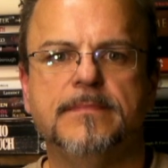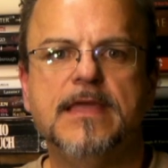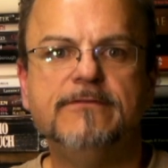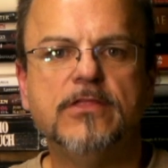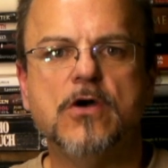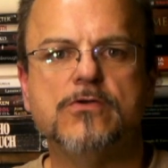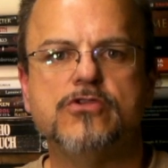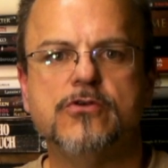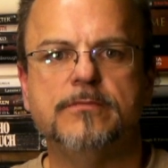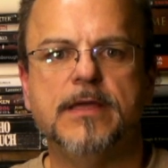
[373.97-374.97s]
Even though it
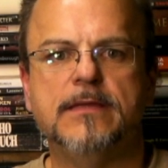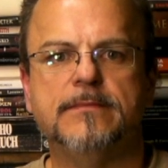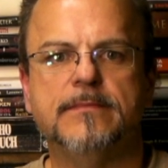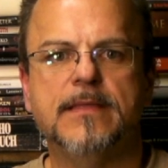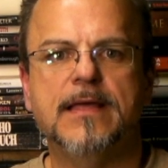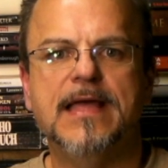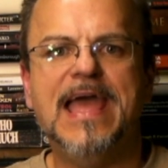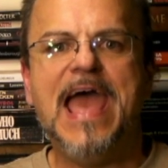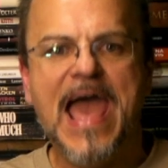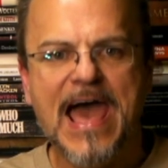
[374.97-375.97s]
should be.
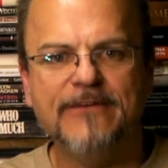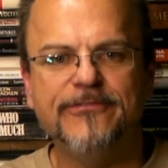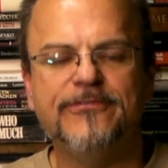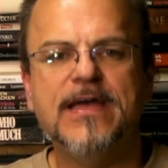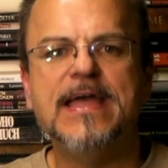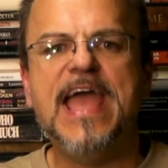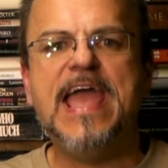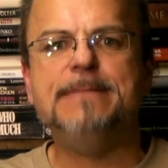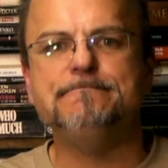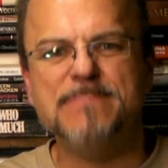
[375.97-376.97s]

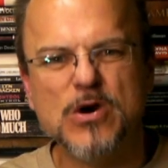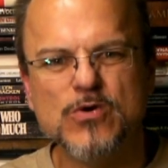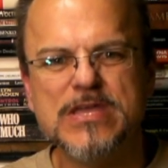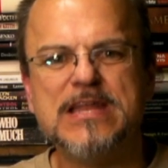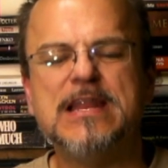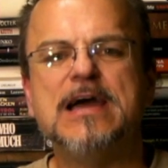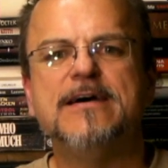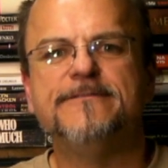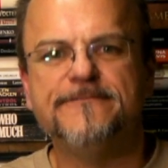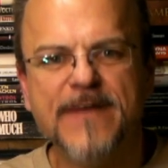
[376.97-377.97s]
500,000
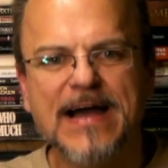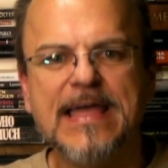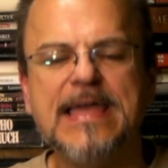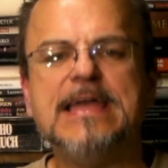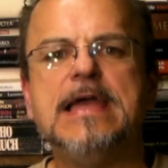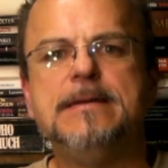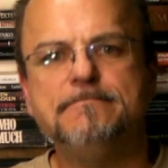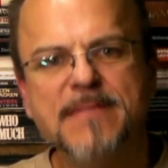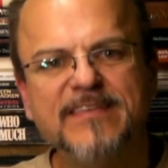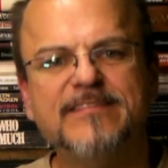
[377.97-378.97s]
fucking
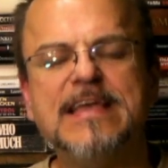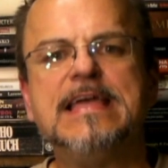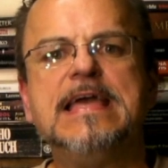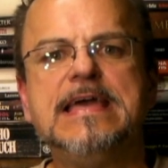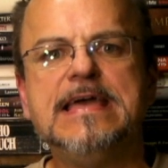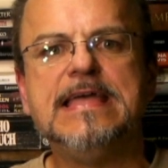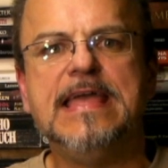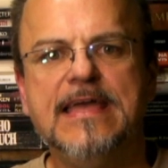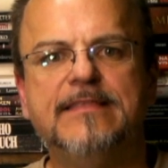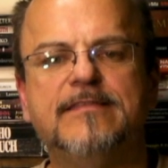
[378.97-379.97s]
missing
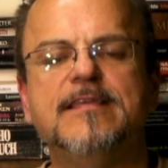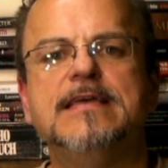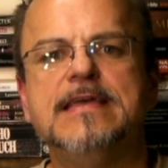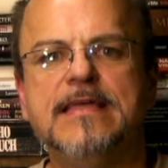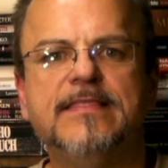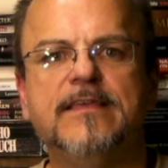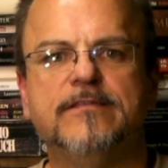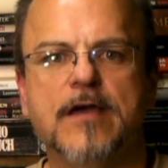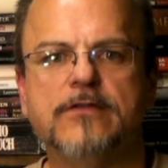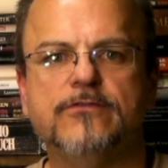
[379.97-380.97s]
kids in this
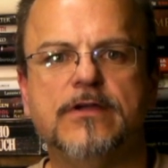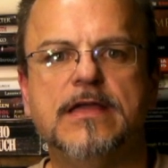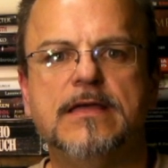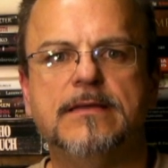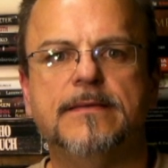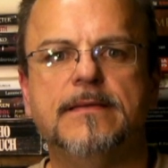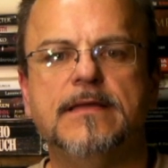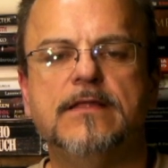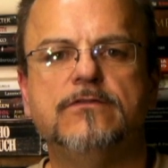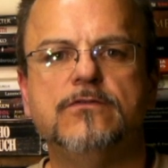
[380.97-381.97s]
country
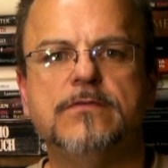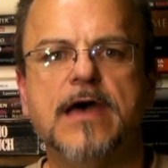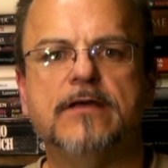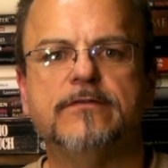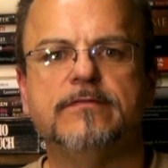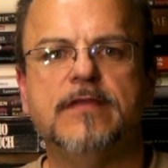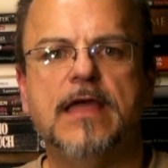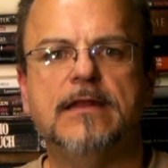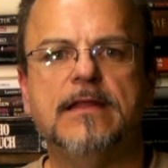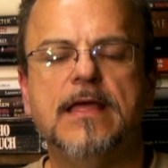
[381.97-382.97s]
in
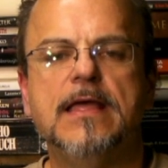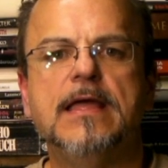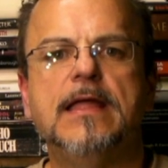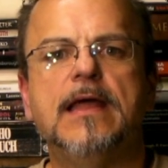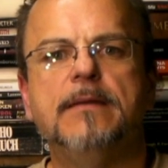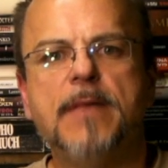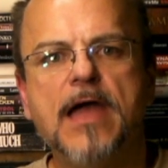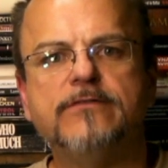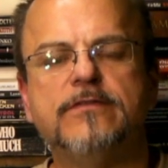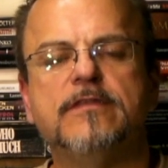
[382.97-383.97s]
2010. And I
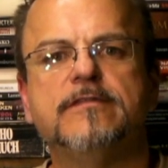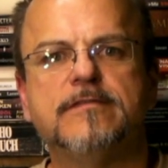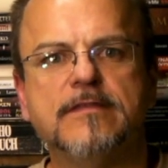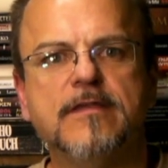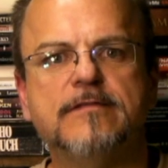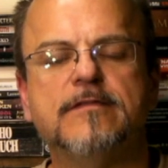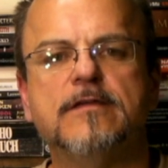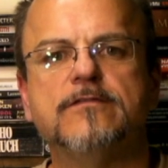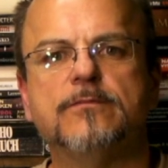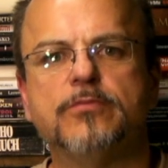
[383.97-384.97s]
imagine the
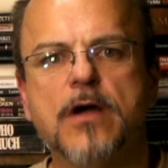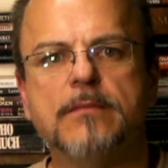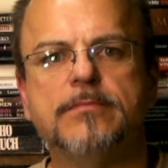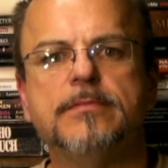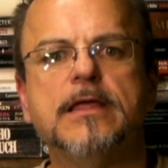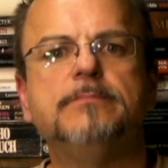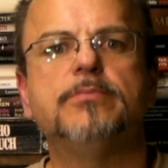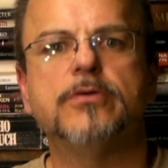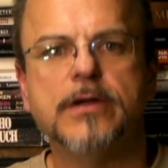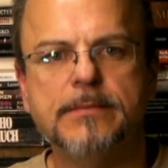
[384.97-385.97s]
statistics are probably
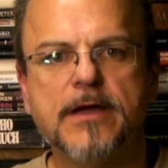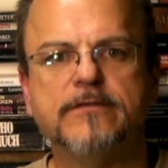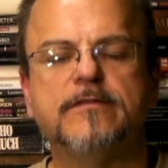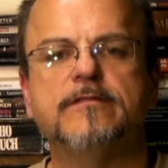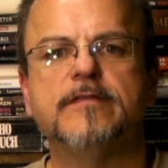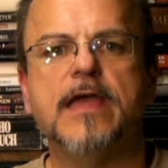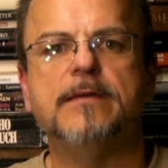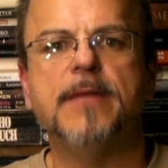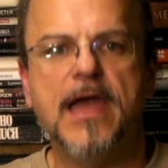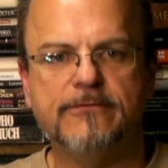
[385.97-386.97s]
pretty much the
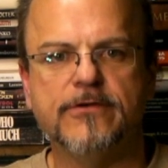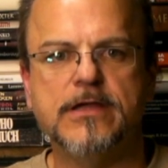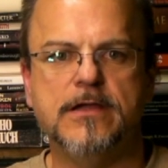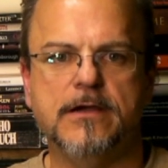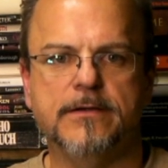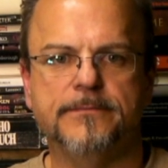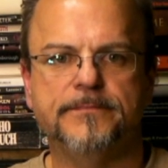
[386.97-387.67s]
same every year.